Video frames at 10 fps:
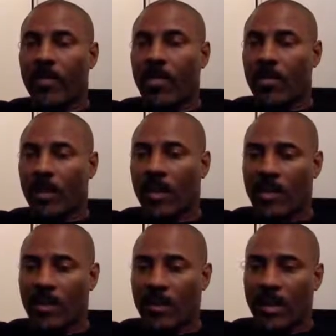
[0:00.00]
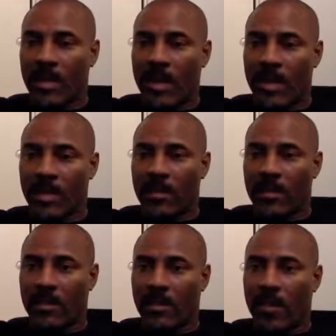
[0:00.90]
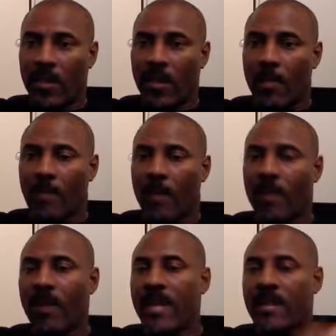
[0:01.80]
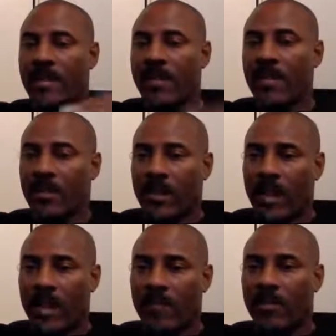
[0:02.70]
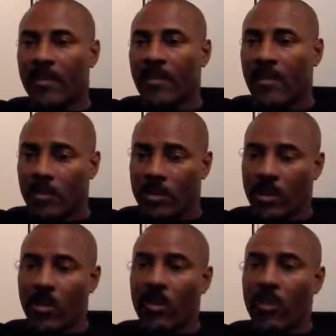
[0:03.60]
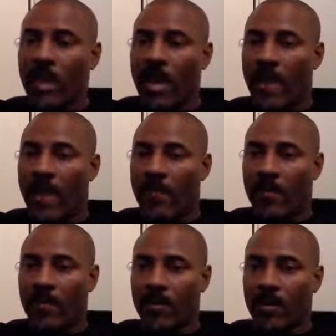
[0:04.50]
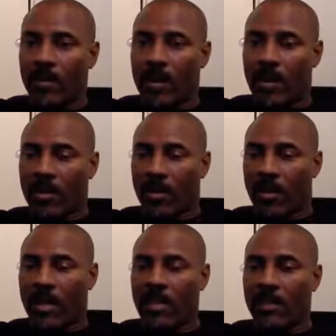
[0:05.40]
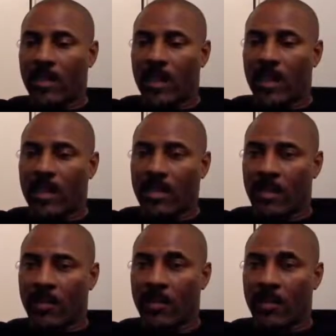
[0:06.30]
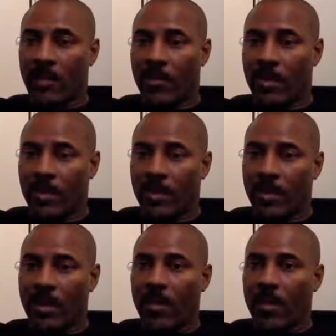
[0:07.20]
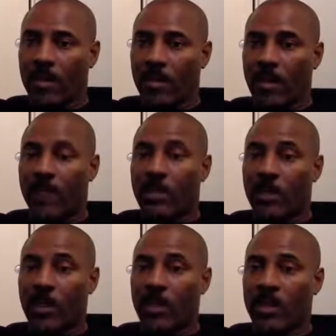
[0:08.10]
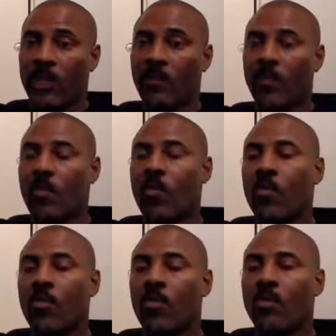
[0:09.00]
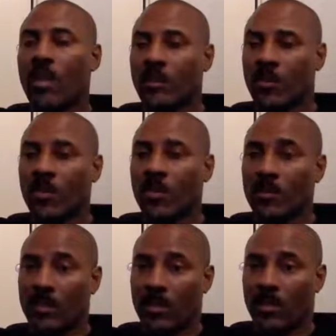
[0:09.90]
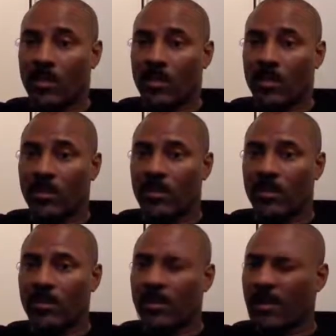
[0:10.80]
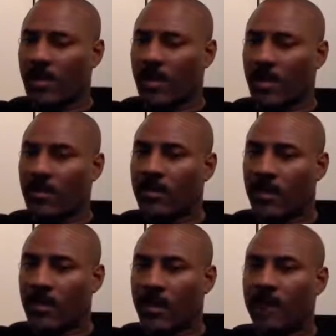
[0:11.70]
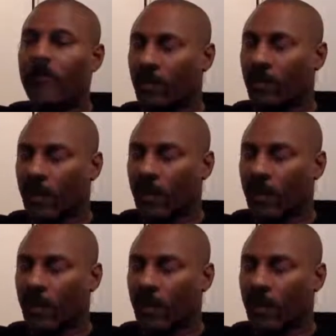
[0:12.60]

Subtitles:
on the glycemic index. But if you add stevia to that, you still only have a glycemic index level of 30, but you have the sweetness of a full tablespoon of sugar. Does that make that sound better? Okay.